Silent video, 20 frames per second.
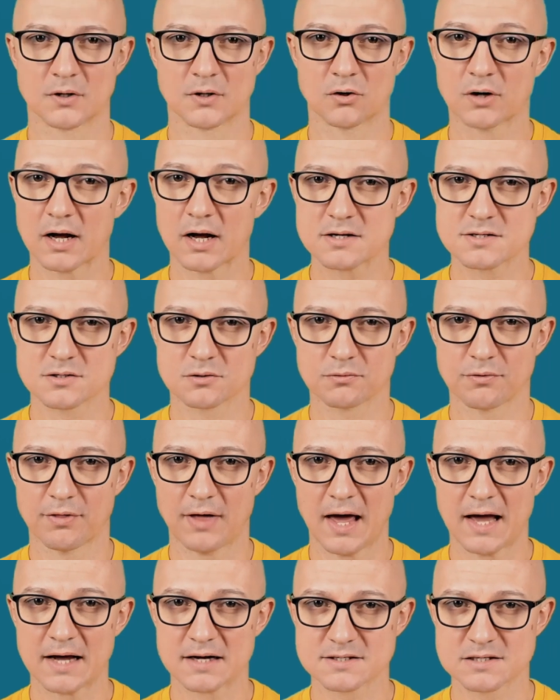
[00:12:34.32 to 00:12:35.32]
Okay, so
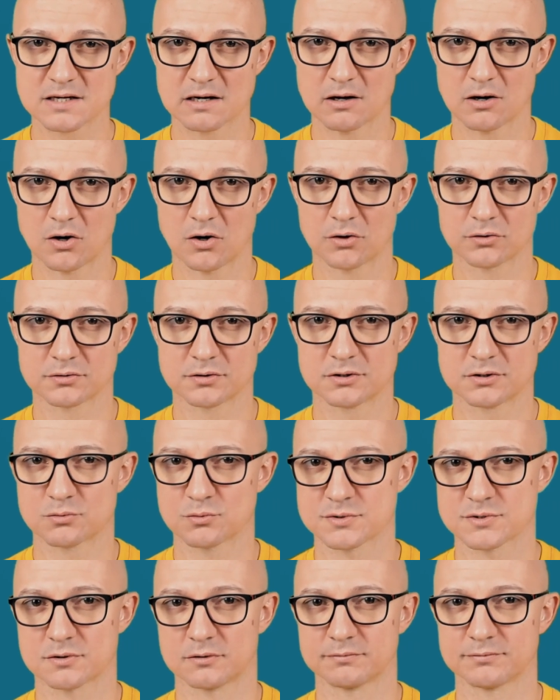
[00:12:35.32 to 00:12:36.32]
thanks a lot. It
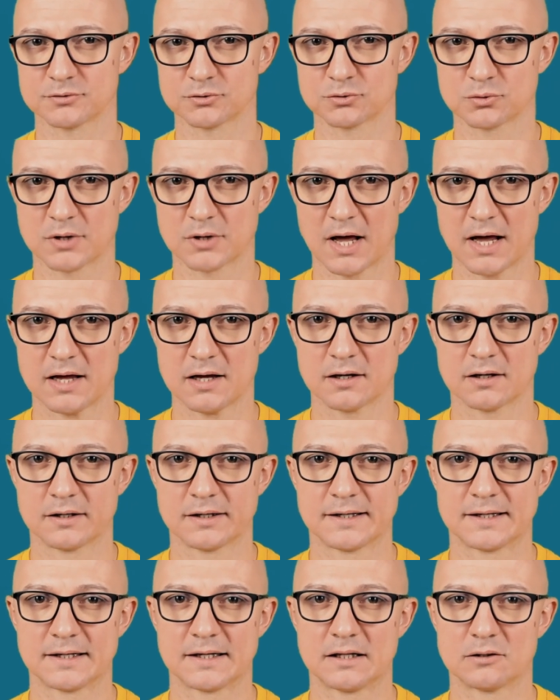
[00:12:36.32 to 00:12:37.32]
was all for today.
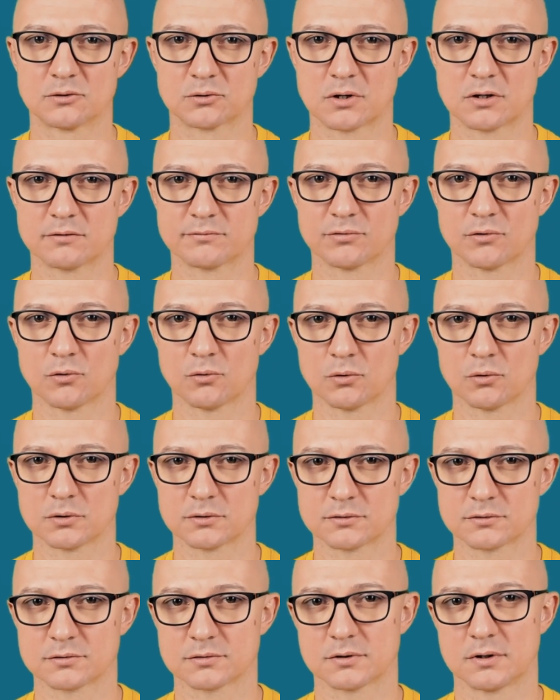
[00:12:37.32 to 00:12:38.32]
Looking
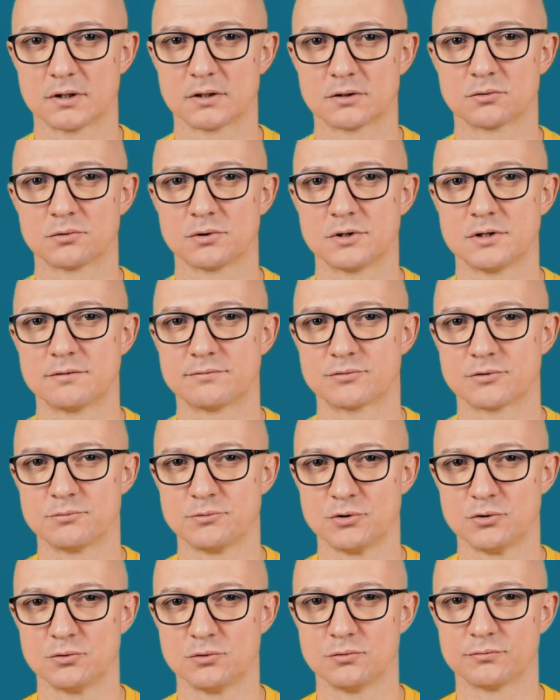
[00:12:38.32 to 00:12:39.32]
forward to hear from
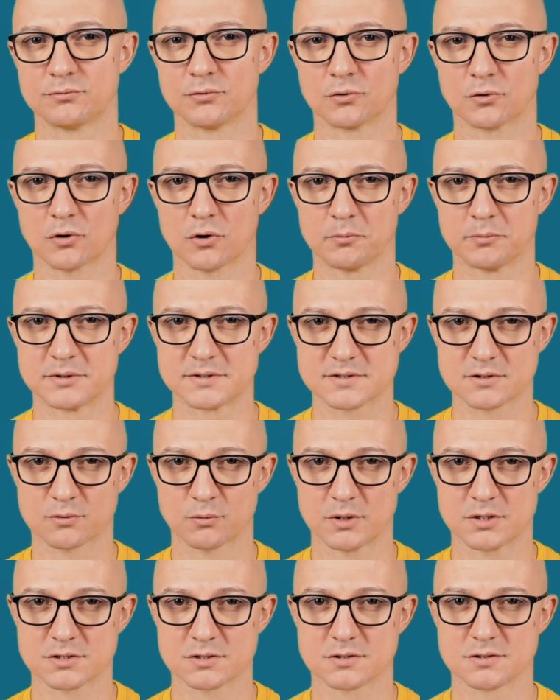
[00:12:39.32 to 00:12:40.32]
you for comments,
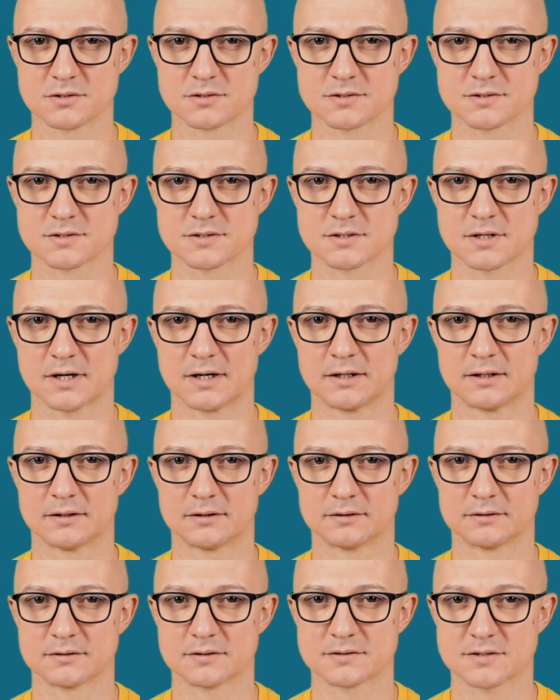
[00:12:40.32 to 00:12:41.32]
questions,
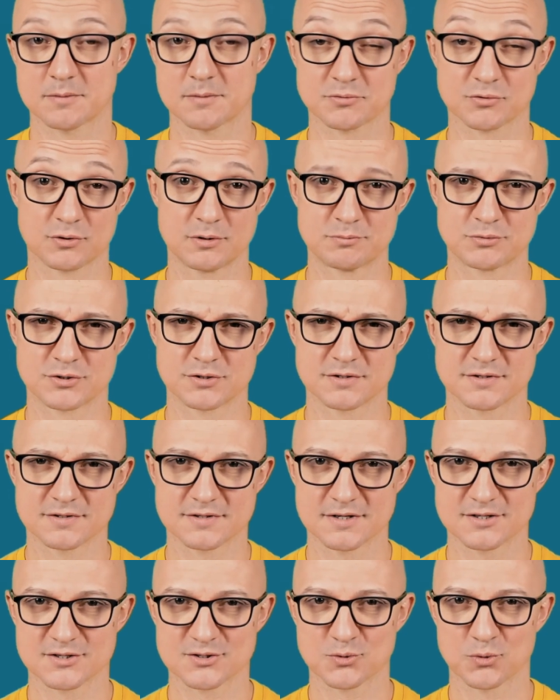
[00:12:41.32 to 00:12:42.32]

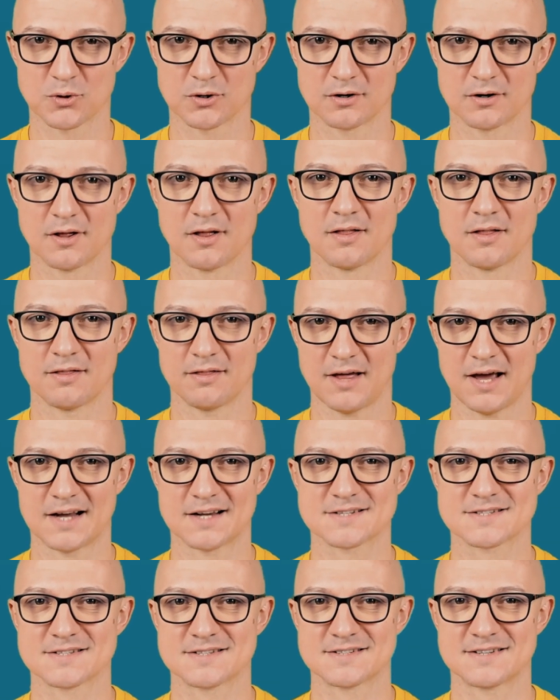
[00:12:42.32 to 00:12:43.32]
subscriptions, and so on.
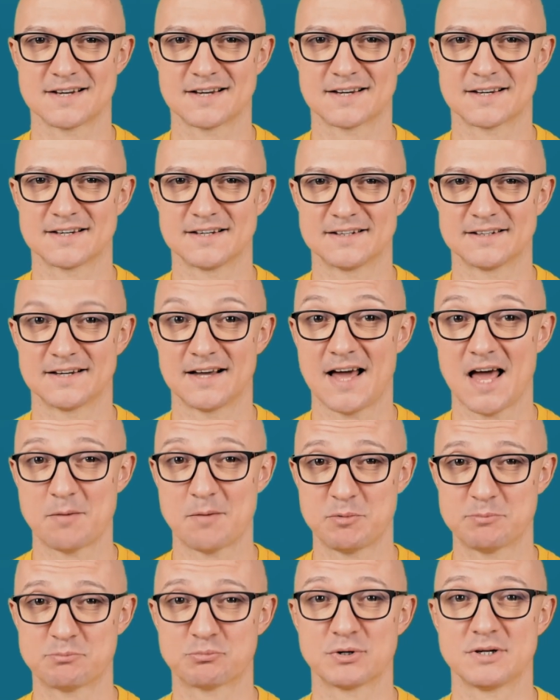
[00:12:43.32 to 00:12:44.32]
Thanks, and take care.
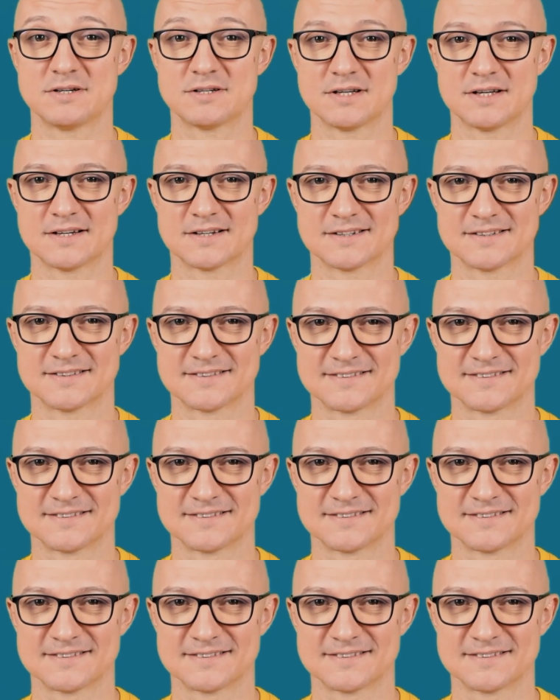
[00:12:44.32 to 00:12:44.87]
Happy printing.